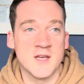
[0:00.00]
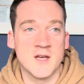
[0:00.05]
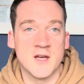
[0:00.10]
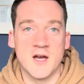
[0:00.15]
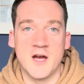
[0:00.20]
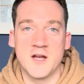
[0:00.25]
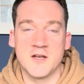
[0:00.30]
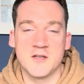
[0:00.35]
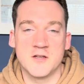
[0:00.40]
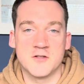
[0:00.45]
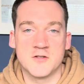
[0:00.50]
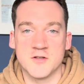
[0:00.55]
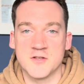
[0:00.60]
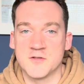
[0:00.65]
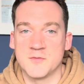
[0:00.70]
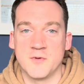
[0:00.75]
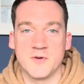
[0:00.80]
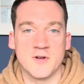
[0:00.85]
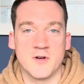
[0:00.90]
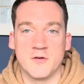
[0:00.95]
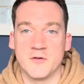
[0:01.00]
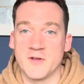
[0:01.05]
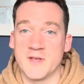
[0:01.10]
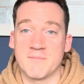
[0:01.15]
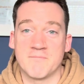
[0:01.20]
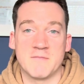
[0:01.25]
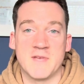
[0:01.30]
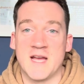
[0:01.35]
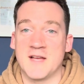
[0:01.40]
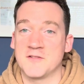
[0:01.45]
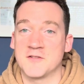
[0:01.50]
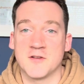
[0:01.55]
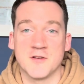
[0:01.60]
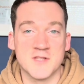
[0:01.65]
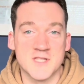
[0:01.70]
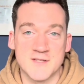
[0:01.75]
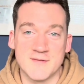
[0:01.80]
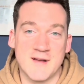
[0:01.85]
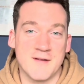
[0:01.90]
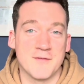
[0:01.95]
and you just want, or you had
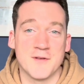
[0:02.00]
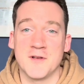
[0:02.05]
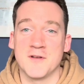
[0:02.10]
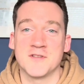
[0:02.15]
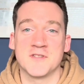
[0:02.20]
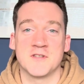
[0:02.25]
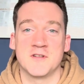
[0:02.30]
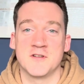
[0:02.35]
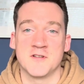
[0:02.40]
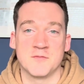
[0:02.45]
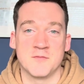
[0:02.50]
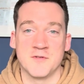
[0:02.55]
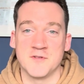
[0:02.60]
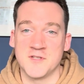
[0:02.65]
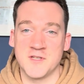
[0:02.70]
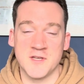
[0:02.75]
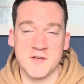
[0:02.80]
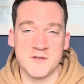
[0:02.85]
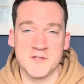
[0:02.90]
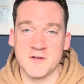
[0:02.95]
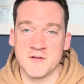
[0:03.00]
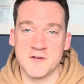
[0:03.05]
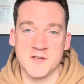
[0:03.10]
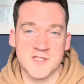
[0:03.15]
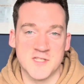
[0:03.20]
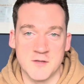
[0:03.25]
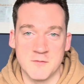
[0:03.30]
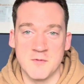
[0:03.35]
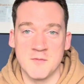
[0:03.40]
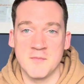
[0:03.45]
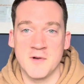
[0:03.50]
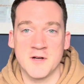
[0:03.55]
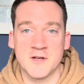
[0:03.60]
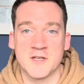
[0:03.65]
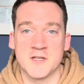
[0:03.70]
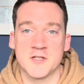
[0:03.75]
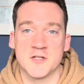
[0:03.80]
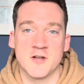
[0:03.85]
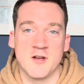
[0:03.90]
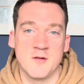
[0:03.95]
tons of Avios and you just wanted to use it on your
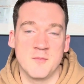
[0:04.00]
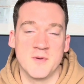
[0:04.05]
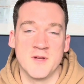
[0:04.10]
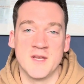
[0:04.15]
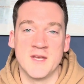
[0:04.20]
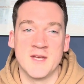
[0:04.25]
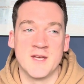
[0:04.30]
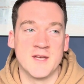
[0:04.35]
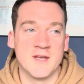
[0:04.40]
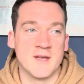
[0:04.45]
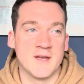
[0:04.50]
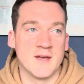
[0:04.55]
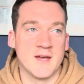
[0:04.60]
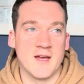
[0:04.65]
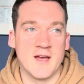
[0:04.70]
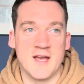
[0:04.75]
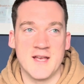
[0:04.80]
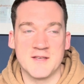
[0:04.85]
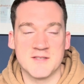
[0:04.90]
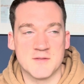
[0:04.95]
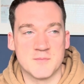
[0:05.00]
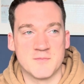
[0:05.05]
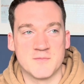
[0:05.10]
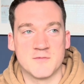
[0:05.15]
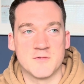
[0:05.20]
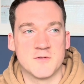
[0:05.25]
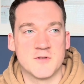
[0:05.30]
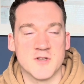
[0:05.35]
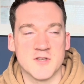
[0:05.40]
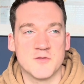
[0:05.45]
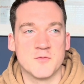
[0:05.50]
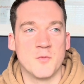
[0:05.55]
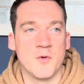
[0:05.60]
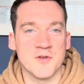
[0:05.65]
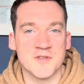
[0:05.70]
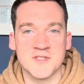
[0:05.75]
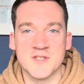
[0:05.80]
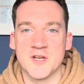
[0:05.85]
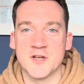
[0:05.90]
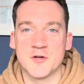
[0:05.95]
supermarket shop. It just
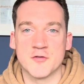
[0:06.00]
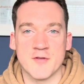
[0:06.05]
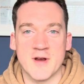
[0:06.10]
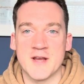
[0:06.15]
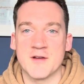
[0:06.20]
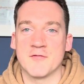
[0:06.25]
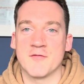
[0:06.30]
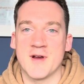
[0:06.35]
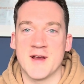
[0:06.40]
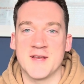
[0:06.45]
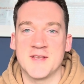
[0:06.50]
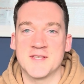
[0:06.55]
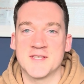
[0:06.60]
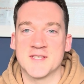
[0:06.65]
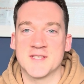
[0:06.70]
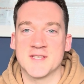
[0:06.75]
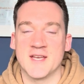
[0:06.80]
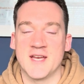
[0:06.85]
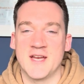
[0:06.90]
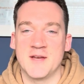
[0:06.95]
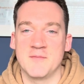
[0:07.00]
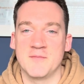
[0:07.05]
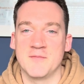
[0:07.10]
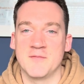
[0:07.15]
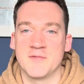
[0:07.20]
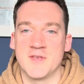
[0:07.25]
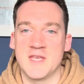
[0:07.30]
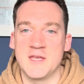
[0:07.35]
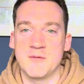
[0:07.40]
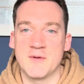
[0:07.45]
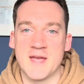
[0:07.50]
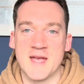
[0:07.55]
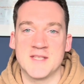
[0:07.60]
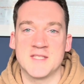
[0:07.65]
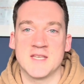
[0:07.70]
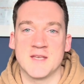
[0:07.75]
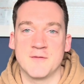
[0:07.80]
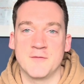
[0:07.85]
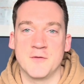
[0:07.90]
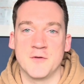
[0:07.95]
wasn't a great rate that you were
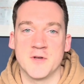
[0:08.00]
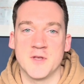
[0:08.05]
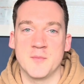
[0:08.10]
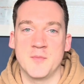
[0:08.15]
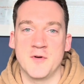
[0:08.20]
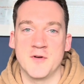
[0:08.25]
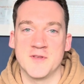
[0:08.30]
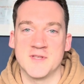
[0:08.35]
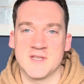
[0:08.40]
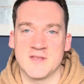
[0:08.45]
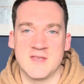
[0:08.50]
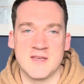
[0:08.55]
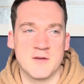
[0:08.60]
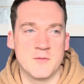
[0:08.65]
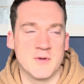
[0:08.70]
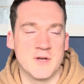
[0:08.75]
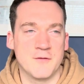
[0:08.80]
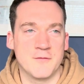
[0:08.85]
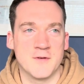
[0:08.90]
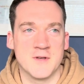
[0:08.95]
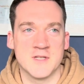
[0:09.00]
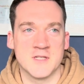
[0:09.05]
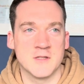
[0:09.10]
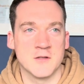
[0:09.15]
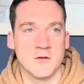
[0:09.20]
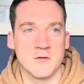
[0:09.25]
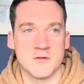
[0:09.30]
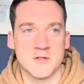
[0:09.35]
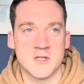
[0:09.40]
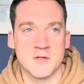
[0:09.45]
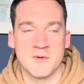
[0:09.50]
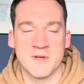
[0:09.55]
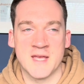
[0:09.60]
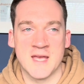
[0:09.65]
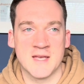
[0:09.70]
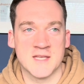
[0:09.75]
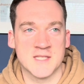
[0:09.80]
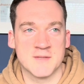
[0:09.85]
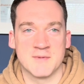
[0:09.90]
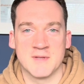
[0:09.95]
getting for your points. I think when it first launched, you were
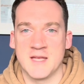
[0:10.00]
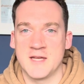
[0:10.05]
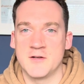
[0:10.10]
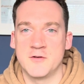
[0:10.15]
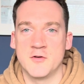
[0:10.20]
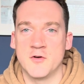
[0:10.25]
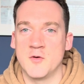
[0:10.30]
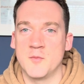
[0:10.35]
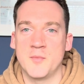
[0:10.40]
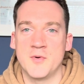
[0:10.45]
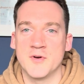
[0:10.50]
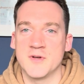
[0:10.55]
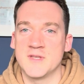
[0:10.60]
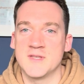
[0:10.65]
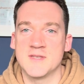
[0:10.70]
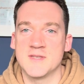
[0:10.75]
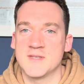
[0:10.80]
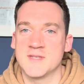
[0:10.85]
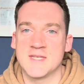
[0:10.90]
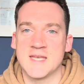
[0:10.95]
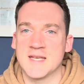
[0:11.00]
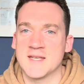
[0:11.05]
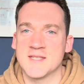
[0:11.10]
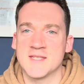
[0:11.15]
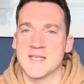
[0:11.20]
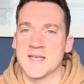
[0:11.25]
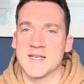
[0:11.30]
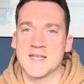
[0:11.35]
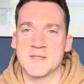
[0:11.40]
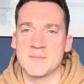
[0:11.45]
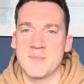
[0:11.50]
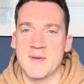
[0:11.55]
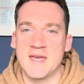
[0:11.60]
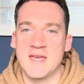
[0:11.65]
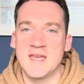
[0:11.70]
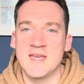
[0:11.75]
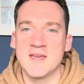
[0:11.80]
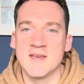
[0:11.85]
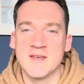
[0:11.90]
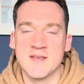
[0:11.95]
getting something like
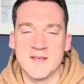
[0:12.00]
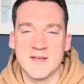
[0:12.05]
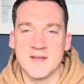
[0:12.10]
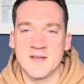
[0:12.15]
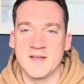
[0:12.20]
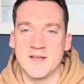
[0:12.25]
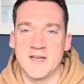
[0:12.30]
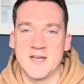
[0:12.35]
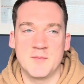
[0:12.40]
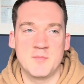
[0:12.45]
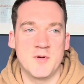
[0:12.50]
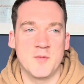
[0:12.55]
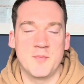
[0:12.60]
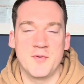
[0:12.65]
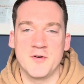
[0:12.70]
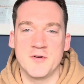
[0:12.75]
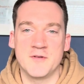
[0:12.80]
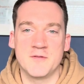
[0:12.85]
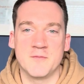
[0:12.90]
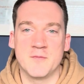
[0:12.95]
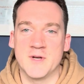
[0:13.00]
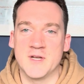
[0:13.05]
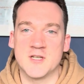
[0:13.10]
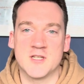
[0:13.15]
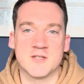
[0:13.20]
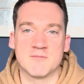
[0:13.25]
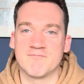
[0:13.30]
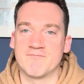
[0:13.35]
0.66p per point, which,